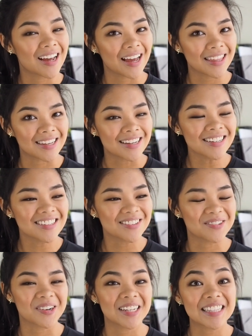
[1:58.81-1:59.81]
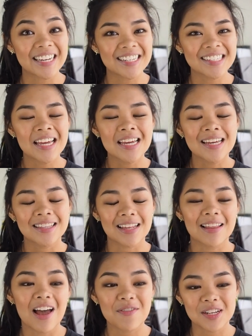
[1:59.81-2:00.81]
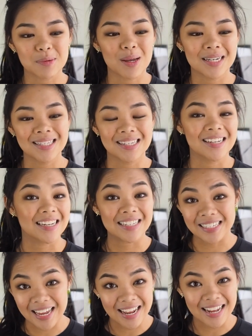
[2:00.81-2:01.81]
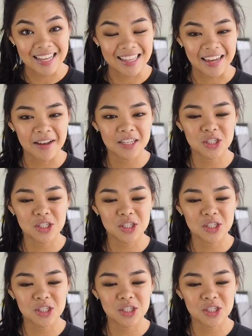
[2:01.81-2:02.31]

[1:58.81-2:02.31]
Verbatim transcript: I think, or at least the life expectancy is getting there.